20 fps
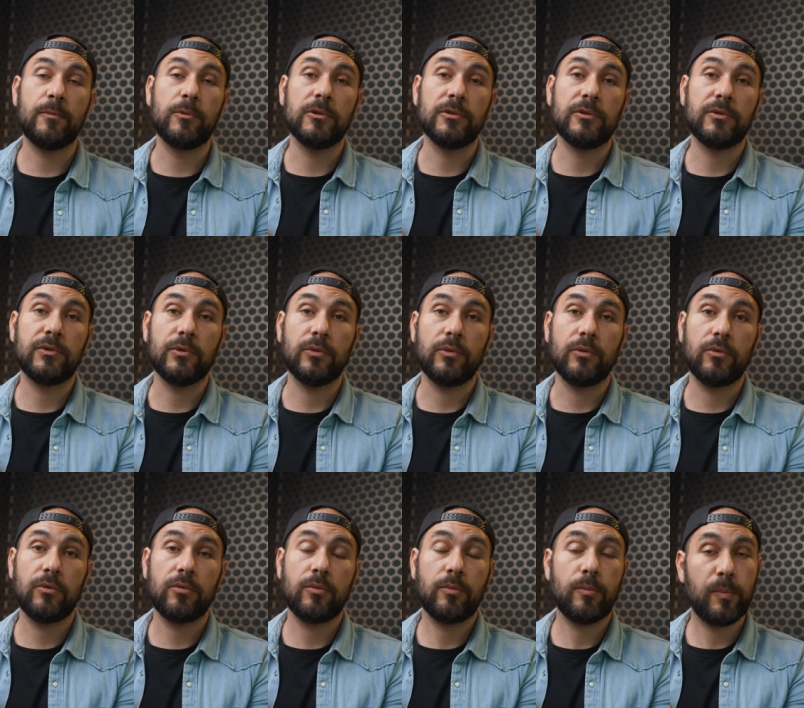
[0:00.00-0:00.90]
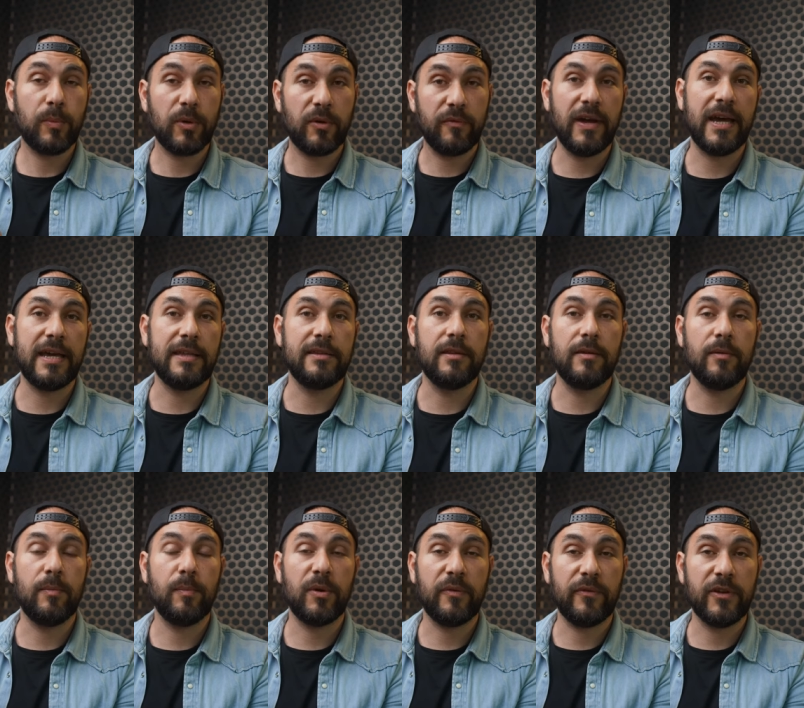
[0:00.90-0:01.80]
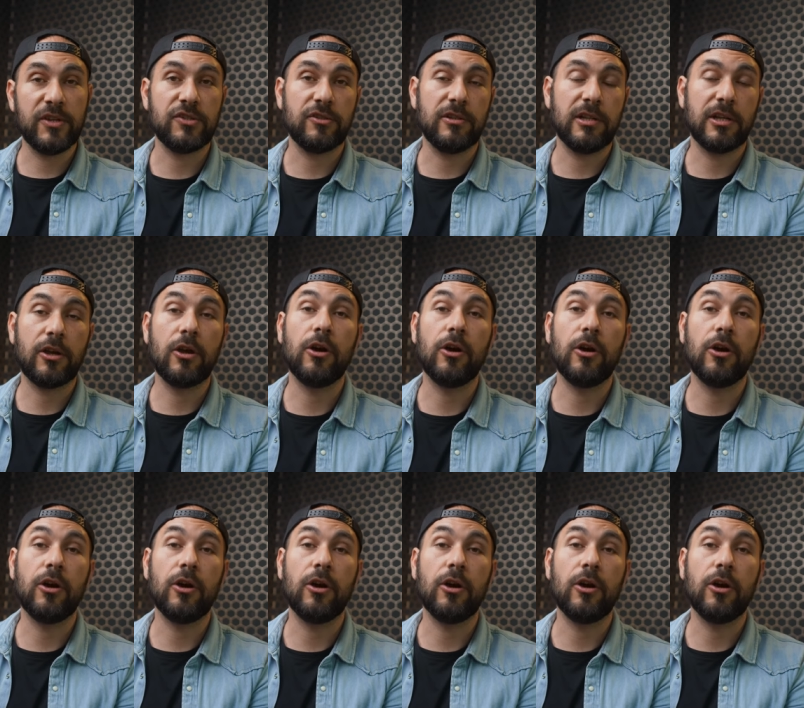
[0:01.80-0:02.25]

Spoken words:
able to provide professional